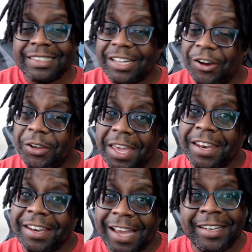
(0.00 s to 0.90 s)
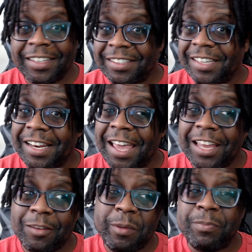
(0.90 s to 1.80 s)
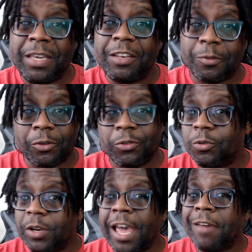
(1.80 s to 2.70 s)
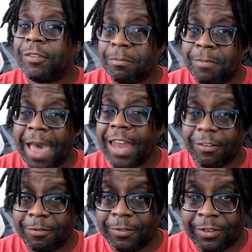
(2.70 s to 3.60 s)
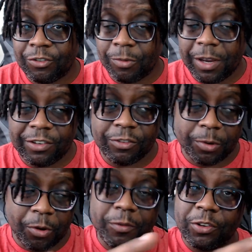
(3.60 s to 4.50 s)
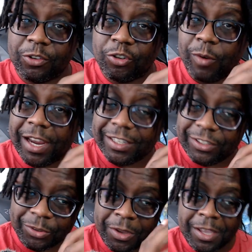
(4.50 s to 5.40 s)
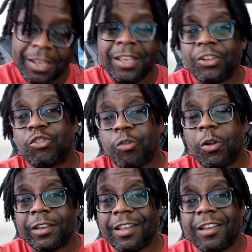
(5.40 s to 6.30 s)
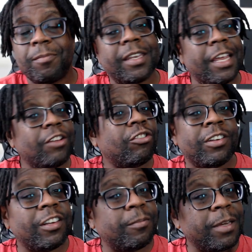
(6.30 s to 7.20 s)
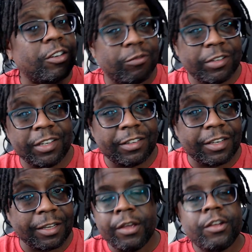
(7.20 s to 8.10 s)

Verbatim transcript: Now, again, I didn't say it had to be peaceful. You could have combative situations where officers are trying to control a suspect and that suspect is resisting.